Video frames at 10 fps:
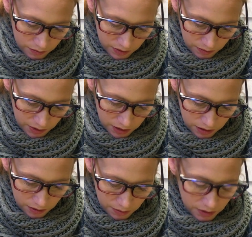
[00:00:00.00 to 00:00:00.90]
So I messed
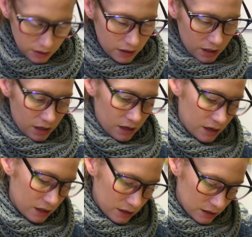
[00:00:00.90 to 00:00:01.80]
it up a little. And
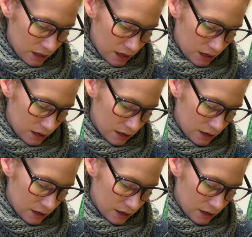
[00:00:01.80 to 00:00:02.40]
on this side,